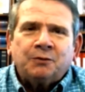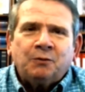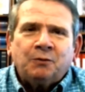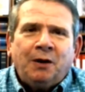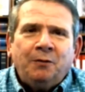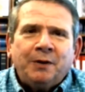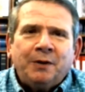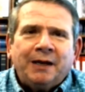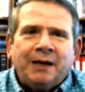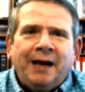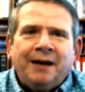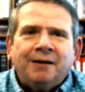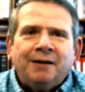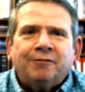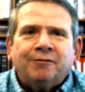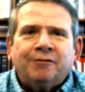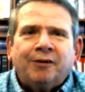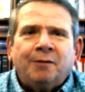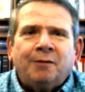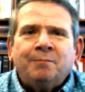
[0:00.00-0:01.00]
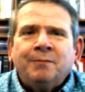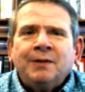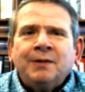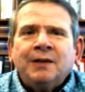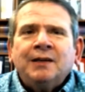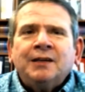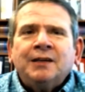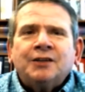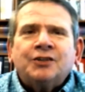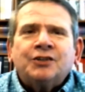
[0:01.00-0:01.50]
Well, we got it from
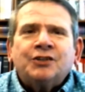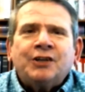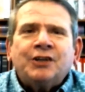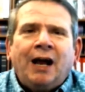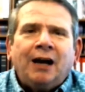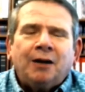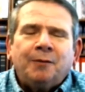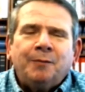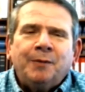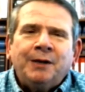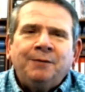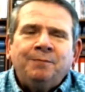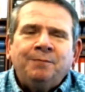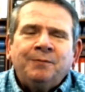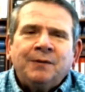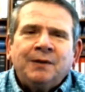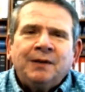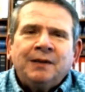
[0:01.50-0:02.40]
Solomon